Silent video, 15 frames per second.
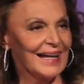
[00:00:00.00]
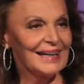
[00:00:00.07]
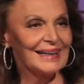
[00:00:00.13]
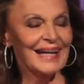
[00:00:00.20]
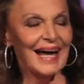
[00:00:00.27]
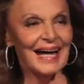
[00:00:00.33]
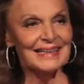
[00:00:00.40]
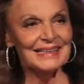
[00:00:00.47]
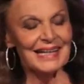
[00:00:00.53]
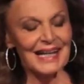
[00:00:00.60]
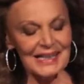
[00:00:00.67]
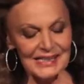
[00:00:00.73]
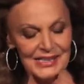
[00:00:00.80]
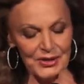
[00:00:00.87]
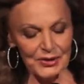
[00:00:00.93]

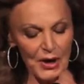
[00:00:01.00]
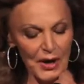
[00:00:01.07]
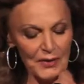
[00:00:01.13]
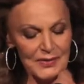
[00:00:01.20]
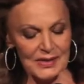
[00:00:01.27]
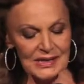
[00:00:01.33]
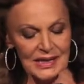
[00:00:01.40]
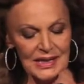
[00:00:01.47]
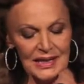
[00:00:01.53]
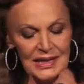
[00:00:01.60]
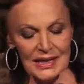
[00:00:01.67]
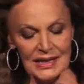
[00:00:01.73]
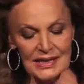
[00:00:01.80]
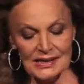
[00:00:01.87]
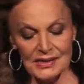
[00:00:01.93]
Nadja
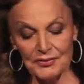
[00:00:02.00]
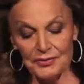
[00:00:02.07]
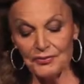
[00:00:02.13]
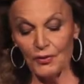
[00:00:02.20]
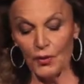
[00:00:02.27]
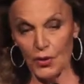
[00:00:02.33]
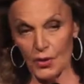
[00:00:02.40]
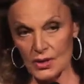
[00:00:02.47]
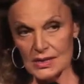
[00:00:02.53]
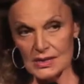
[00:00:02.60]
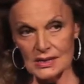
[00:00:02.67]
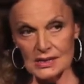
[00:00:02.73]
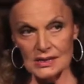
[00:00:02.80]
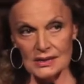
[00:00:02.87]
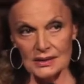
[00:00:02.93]
Swarovski is a
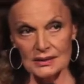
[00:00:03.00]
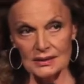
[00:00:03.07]
force.